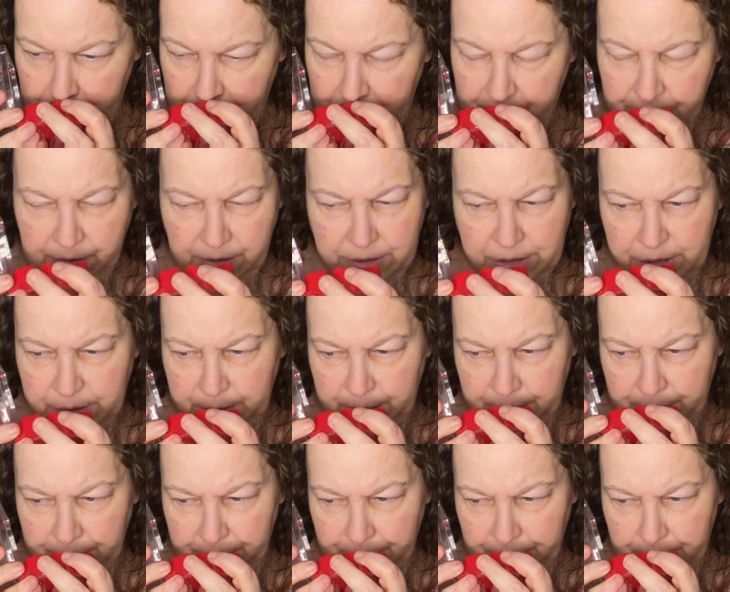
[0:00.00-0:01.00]
Very sweet
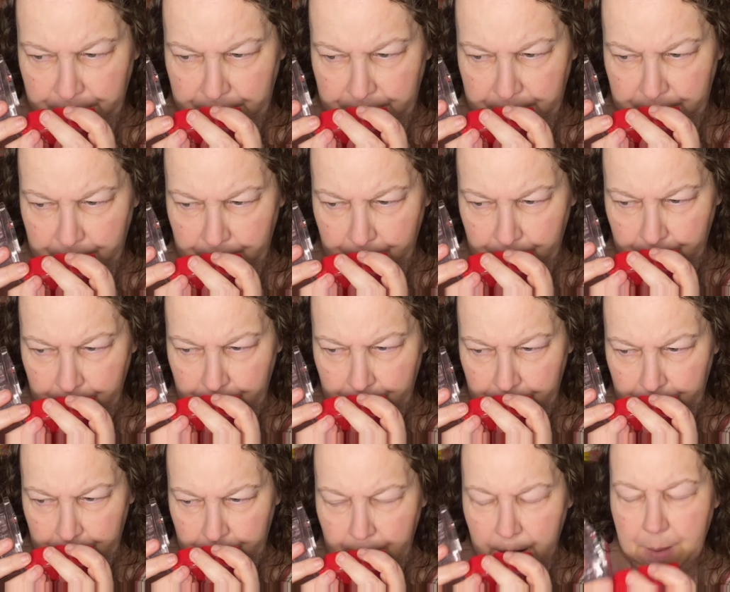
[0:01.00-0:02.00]
and fruity,
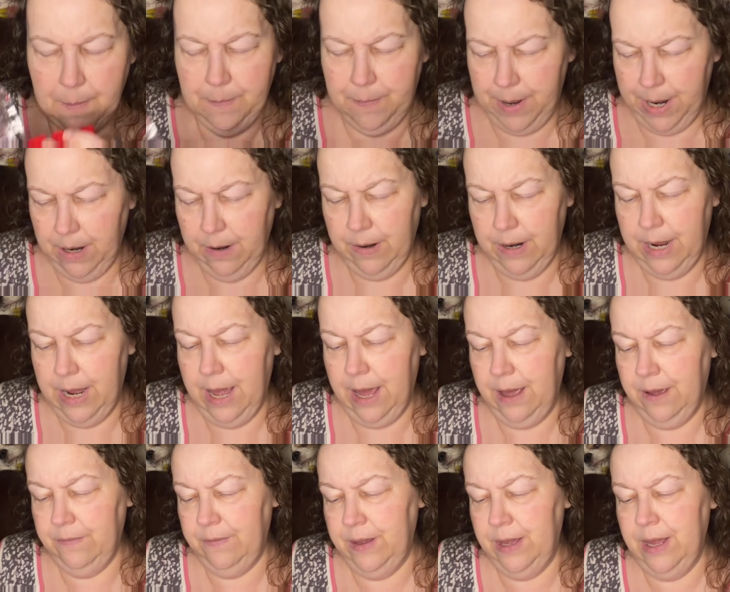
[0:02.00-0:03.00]
berry
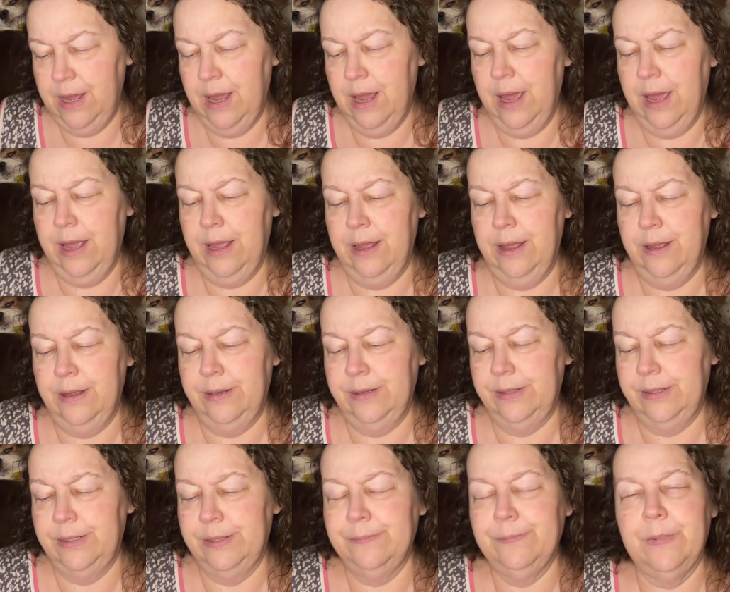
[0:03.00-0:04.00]
heavy,
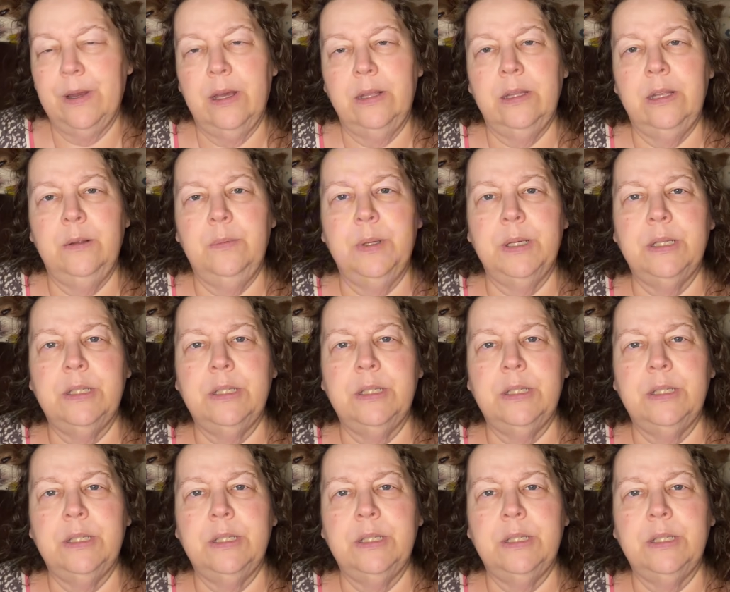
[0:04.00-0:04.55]
and a little bit of